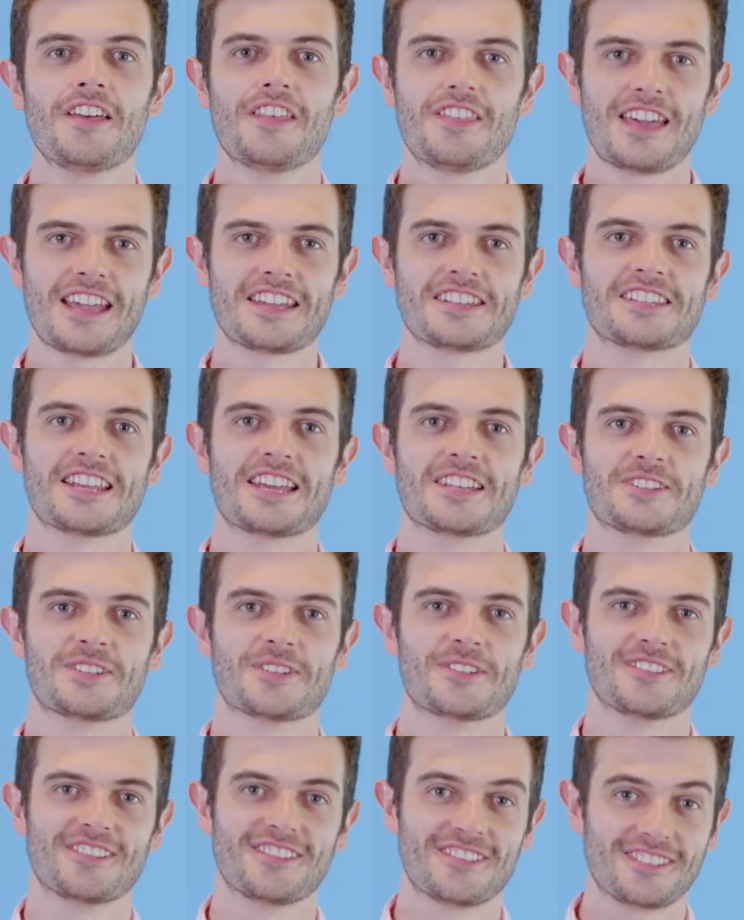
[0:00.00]
Thanks,
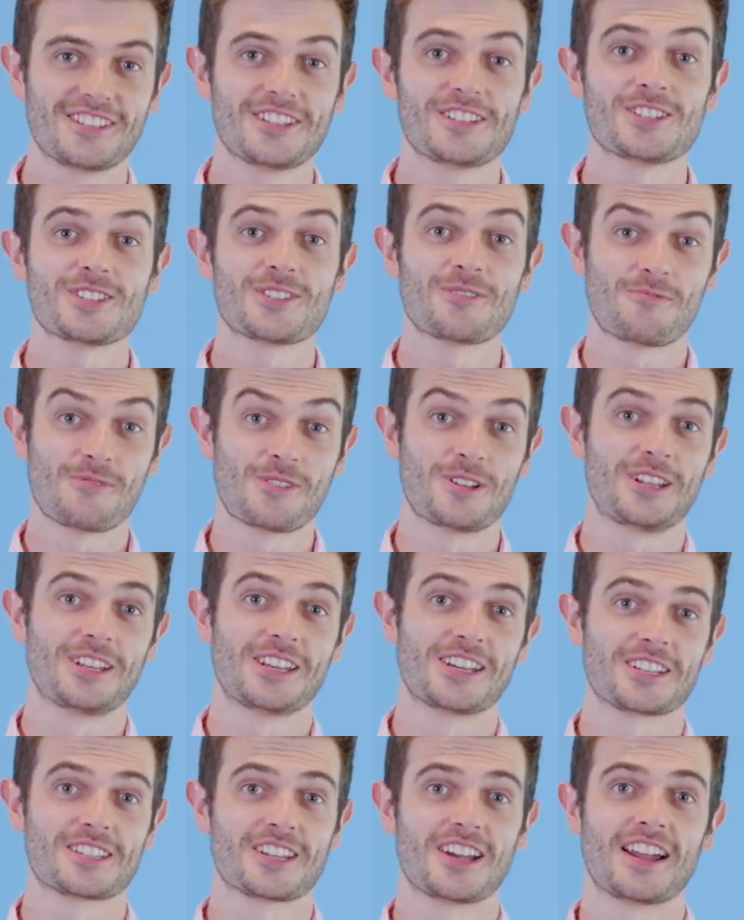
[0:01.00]
Anton. This is a really
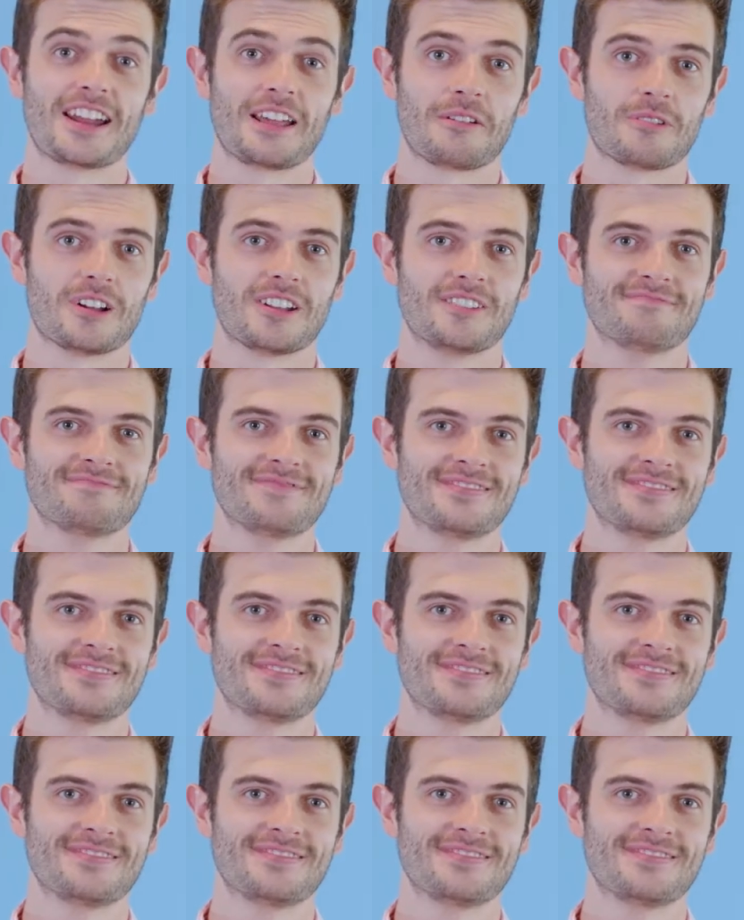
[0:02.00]
exciting one.